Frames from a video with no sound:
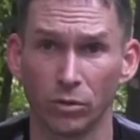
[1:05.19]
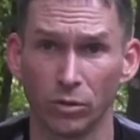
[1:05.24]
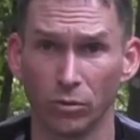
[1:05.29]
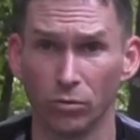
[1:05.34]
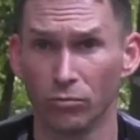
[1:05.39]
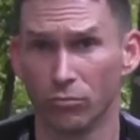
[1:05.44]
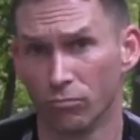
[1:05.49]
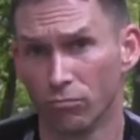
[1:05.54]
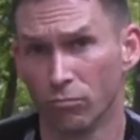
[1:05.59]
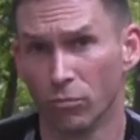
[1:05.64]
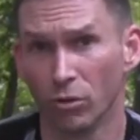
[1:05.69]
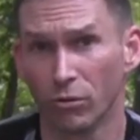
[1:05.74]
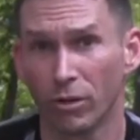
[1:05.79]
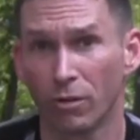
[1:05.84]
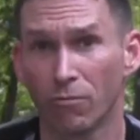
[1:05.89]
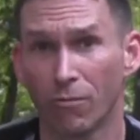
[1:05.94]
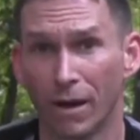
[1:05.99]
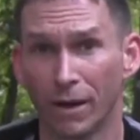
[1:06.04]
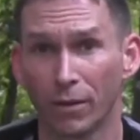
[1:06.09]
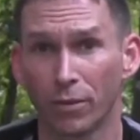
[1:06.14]
You
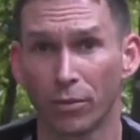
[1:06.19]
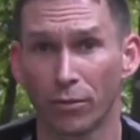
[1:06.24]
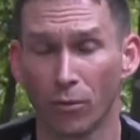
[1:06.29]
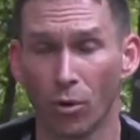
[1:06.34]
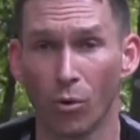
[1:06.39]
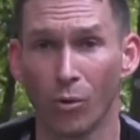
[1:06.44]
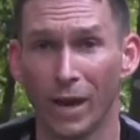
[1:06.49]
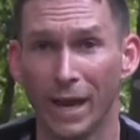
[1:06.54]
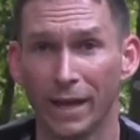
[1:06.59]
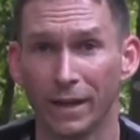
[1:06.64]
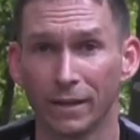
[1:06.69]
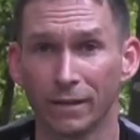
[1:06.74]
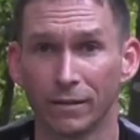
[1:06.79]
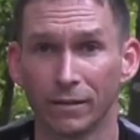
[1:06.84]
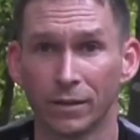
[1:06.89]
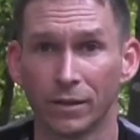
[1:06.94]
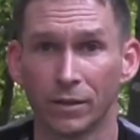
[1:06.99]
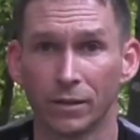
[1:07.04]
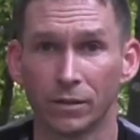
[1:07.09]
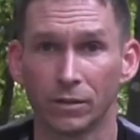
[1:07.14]
really want to throw at it.
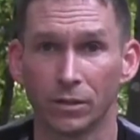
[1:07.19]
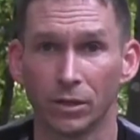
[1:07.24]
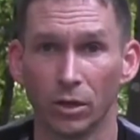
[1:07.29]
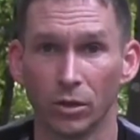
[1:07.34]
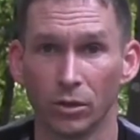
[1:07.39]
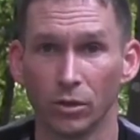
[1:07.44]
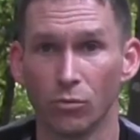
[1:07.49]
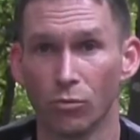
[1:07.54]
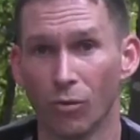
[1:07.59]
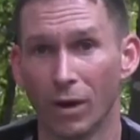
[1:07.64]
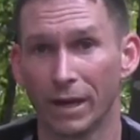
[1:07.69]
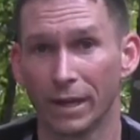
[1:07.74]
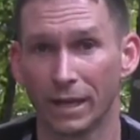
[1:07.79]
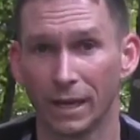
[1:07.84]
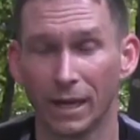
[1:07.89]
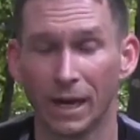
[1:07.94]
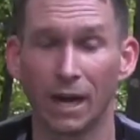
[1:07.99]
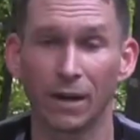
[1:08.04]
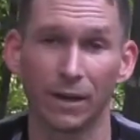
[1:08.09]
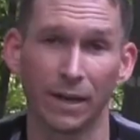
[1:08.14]
You want to
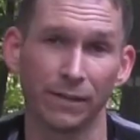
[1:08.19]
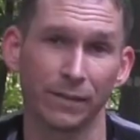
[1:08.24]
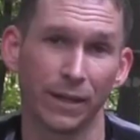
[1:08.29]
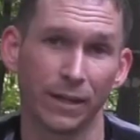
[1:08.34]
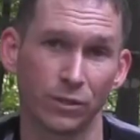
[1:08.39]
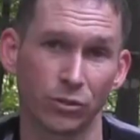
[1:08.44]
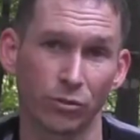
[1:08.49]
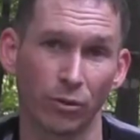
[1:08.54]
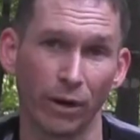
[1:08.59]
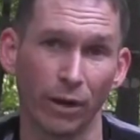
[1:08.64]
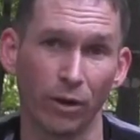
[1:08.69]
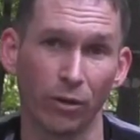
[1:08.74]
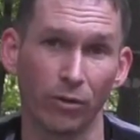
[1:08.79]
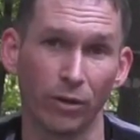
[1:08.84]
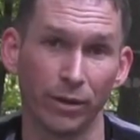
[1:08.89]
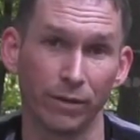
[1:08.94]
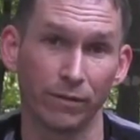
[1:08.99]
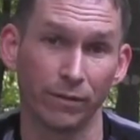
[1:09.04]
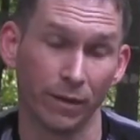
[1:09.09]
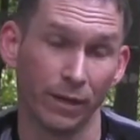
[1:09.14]
get out on that trail
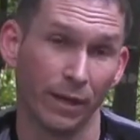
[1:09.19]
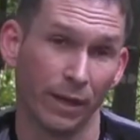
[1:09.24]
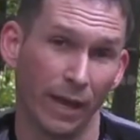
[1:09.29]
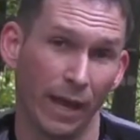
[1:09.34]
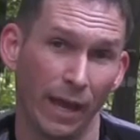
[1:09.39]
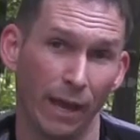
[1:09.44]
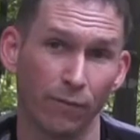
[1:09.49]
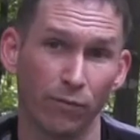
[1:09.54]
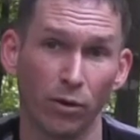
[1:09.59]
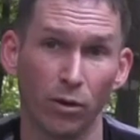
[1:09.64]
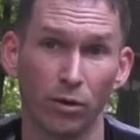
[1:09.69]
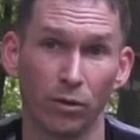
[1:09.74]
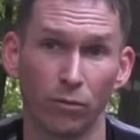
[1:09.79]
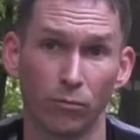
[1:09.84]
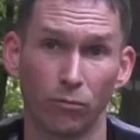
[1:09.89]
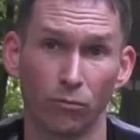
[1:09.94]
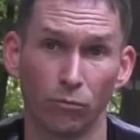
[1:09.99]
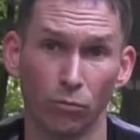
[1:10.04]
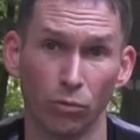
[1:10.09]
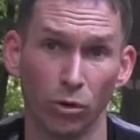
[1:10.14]
and have a
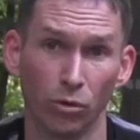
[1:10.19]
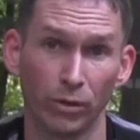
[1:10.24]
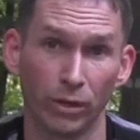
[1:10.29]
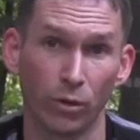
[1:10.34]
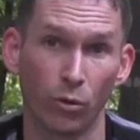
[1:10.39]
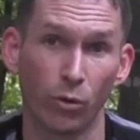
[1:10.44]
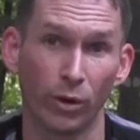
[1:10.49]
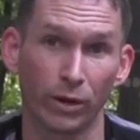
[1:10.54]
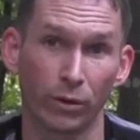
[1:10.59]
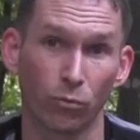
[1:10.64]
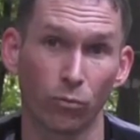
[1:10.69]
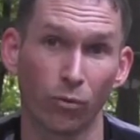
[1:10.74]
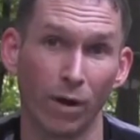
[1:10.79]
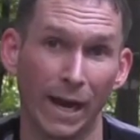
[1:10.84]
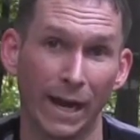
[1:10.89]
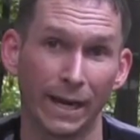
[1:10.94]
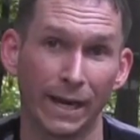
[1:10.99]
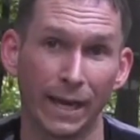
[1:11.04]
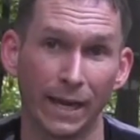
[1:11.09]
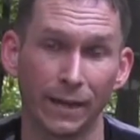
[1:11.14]
really quick
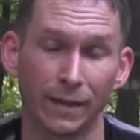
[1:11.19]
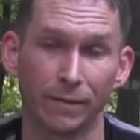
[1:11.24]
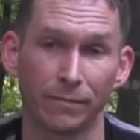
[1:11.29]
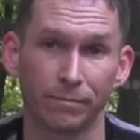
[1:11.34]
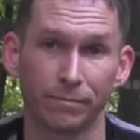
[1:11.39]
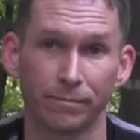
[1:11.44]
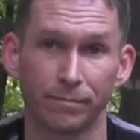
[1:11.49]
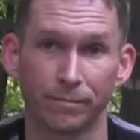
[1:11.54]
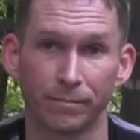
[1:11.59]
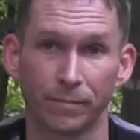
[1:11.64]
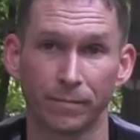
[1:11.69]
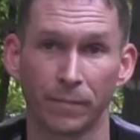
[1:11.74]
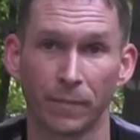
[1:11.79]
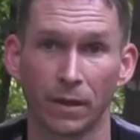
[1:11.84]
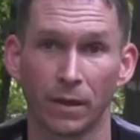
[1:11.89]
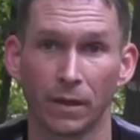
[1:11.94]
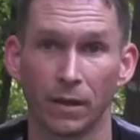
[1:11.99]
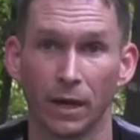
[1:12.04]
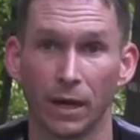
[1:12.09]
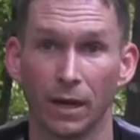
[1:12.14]
ride at it.
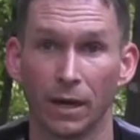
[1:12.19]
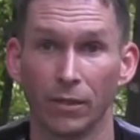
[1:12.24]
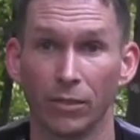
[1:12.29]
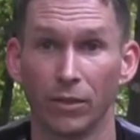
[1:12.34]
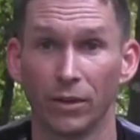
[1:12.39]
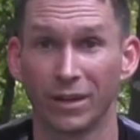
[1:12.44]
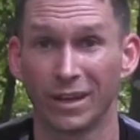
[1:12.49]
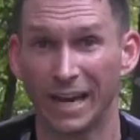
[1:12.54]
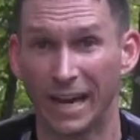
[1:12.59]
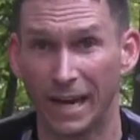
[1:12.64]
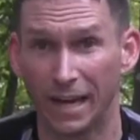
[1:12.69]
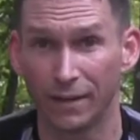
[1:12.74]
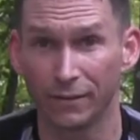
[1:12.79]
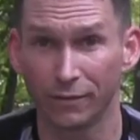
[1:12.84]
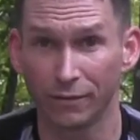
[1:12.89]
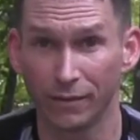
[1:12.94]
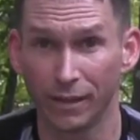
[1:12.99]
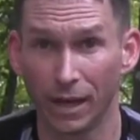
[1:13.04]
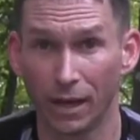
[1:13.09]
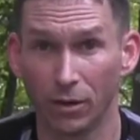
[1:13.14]
The
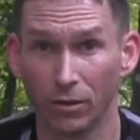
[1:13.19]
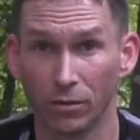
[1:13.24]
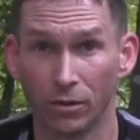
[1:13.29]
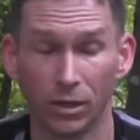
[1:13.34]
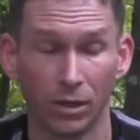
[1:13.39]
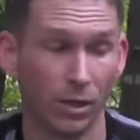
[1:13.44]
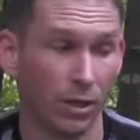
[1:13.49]
cons now.